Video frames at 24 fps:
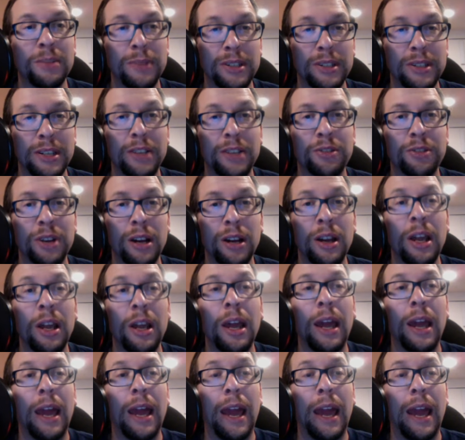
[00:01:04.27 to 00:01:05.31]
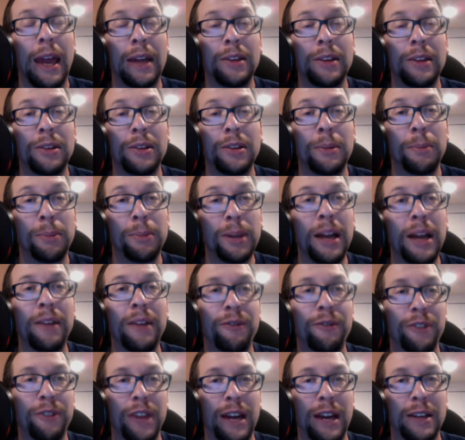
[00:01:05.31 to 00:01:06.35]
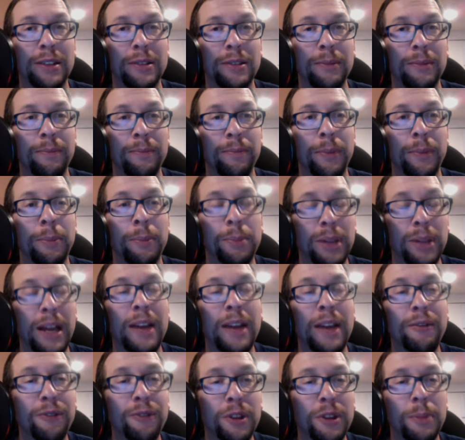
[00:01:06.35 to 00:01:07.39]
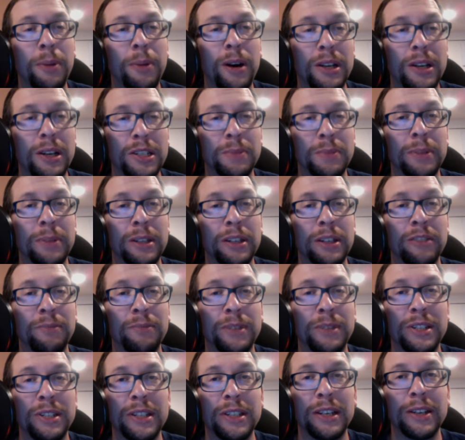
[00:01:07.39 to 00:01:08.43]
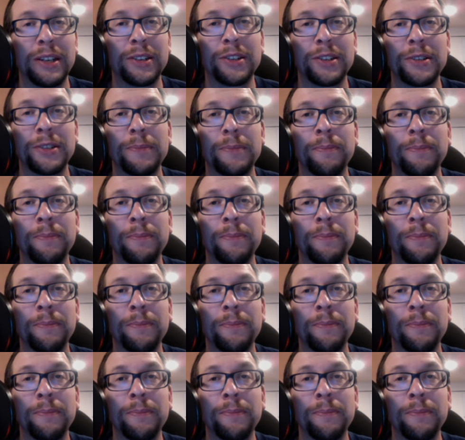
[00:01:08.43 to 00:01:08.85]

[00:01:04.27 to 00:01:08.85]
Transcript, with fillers: etc., and plan for that. Plan for the possibility of mistakes.